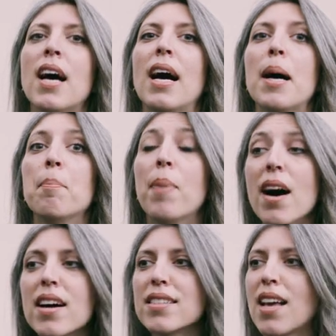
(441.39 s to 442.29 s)

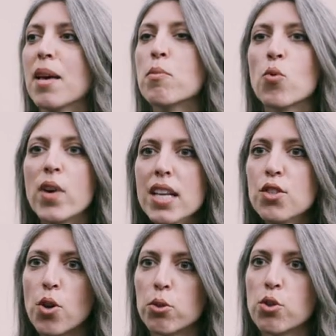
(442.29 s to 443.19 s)
But I'm
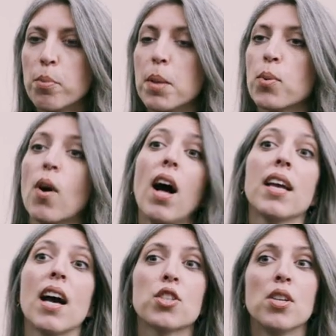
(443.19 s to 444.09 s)
really drawn to people.
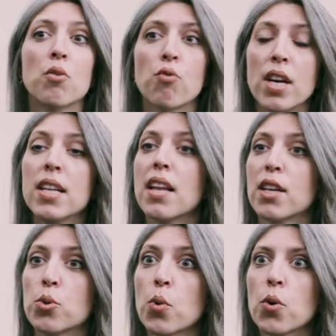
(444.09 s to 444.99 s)
I actually really
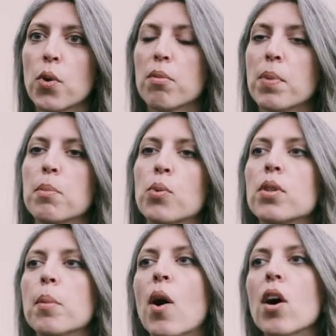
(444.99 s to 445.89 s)
like to work with people.
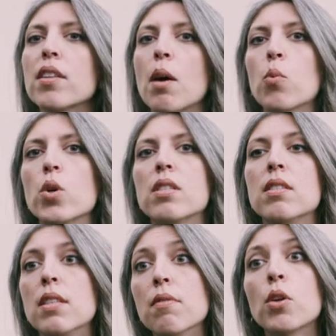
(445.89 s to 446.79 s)
The part that was
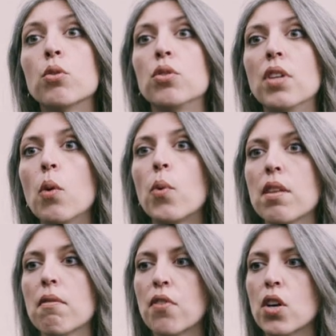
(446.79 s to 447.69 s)
difficult to deal
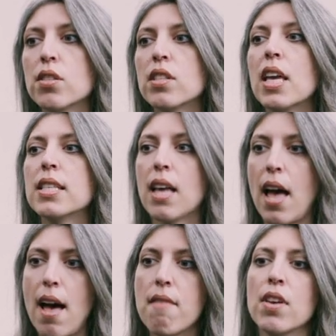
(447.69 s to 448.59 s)
with at first is
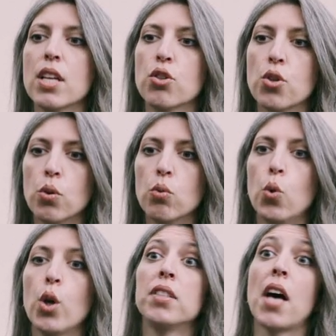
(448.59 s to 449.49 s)
having
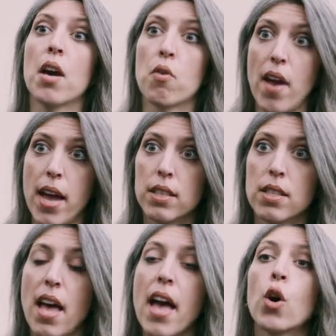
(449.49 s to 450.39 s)
to
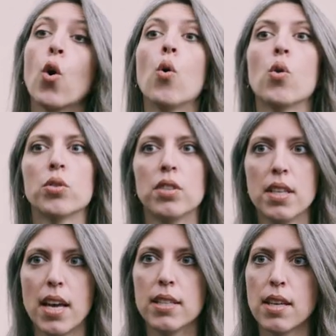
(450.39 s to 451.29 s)
direct and
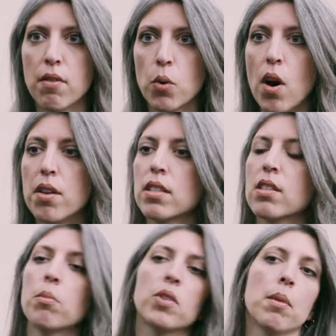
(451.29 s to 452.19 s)
coordinate everyone. And
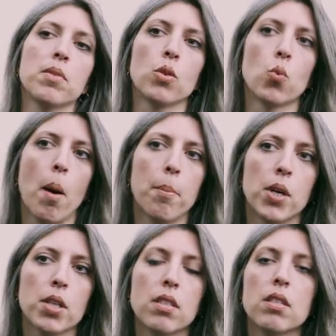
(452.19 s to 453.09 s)
sometimes it's one
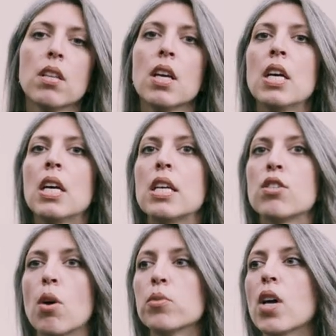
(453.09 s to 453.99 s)
person,
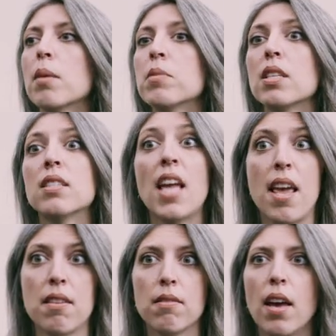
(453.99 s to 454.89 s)
sometimes it's
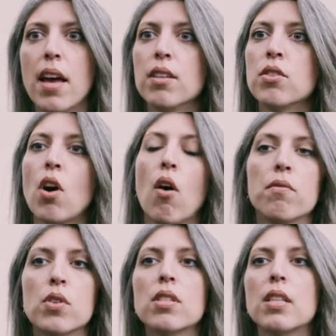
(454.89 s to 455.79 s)
10. And
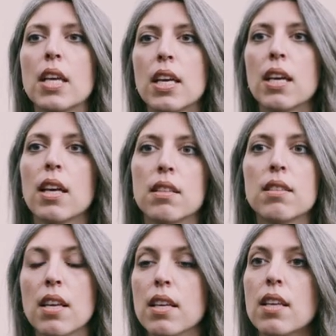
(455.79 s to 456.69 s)
obviously,
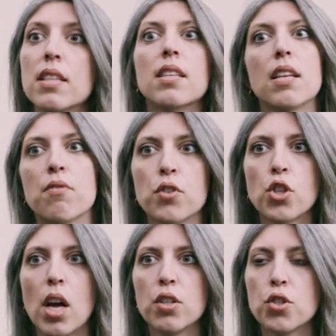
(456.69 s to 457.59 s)
it's a different
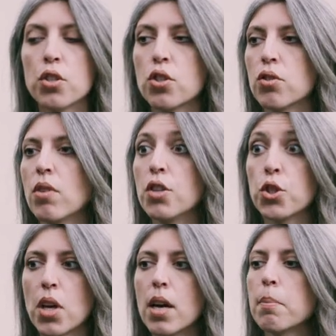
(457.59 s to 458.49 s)
challenge
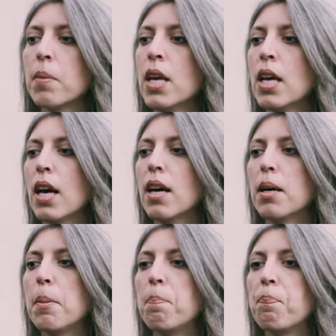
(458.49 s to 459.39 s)
each time.
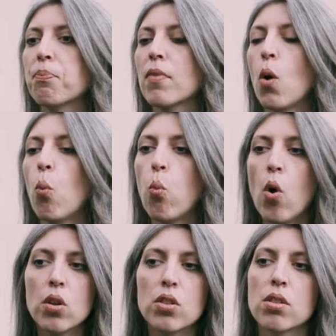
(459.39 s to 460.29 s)

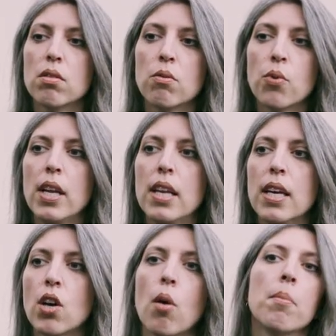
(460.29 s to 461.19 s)
What
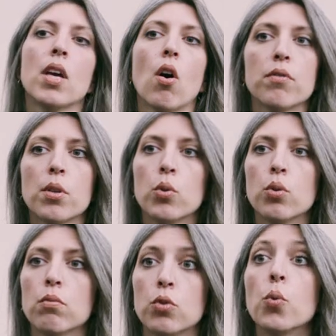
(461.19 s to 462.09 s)
really got me
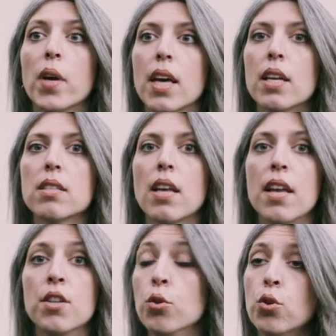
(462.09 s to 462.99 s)
comfortable doing it,
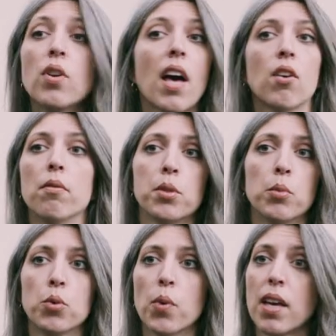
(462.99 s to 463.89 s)
and you do get
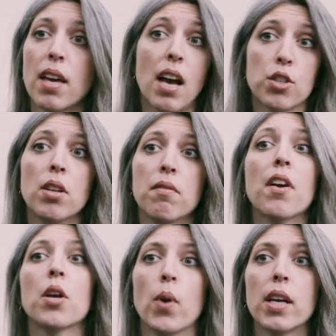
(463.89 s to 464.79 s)
comfortable doing it actually
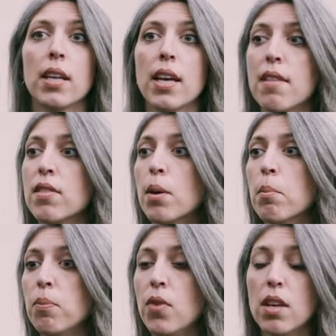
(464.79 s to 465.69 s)
very quickly,
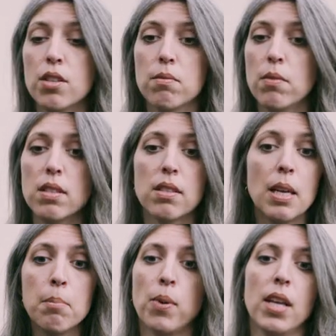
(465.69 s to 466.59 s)
and it's
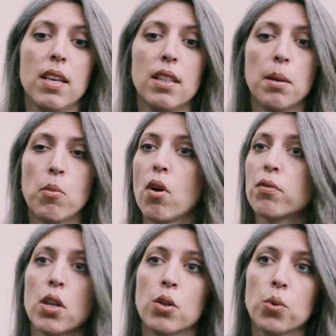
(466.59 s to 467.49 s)
simply the more
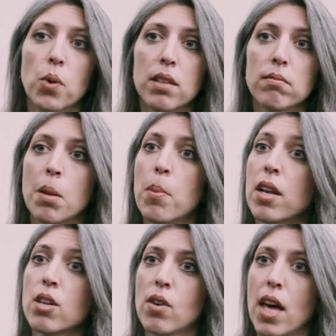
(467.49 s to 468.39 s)
often you do it, the
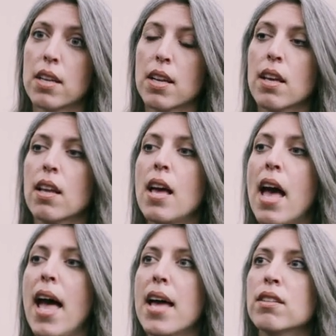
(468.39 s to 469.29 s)
better you get at it.
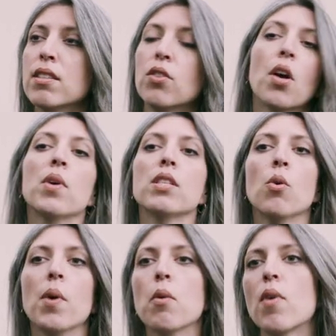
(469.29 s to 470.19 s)
And there is
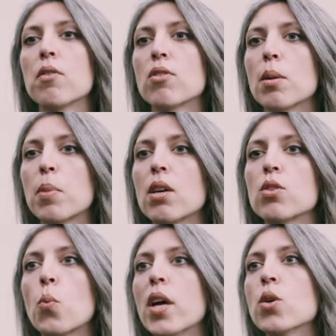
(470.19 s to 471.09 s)
no way around it,
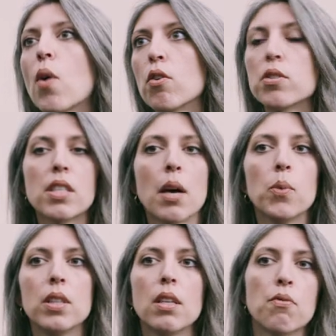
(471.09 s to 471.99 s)
because when you are on set
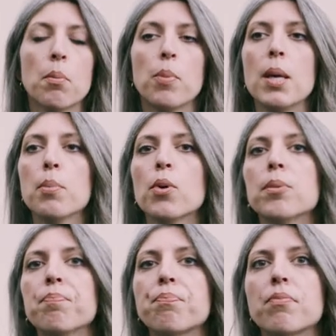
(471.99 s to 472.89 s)
with different
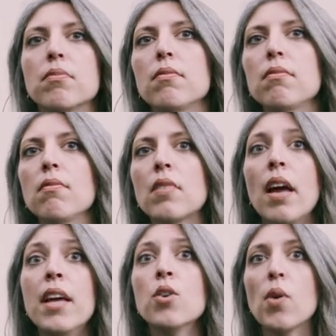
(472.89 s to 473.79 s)
people,
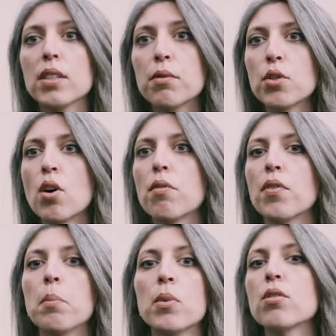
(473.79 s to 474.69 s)
and you are the
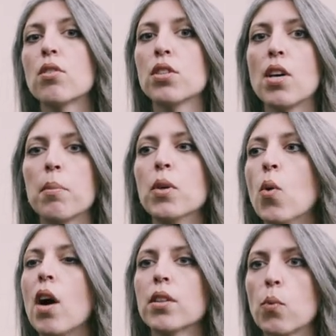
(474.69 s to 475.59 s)
photographer, most of the time you
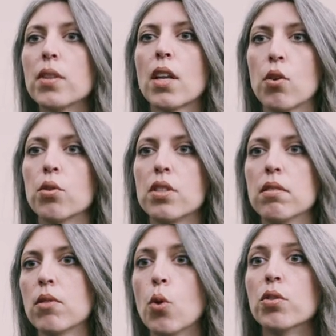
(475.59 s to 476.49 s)
are the one that
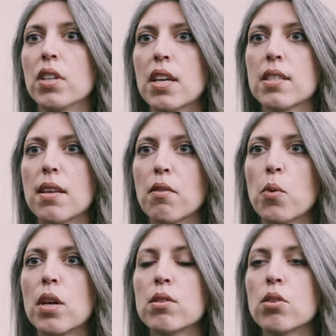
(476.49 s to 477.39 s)
coordinates
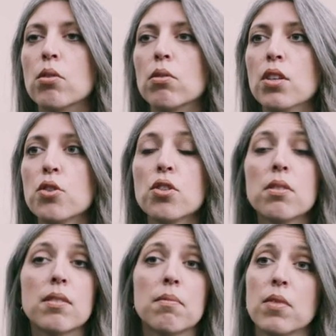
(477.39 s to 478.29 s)
everyone. So you
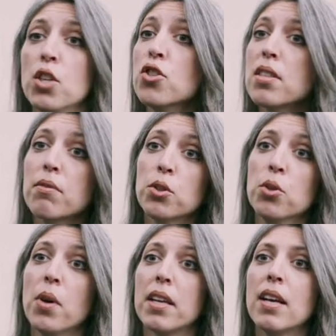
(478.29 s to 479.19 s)
just have to
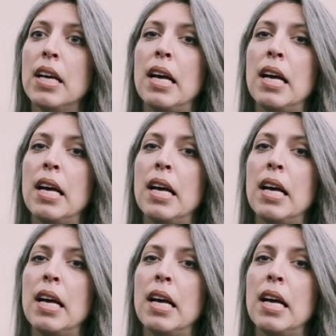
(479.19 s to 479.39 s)
do it.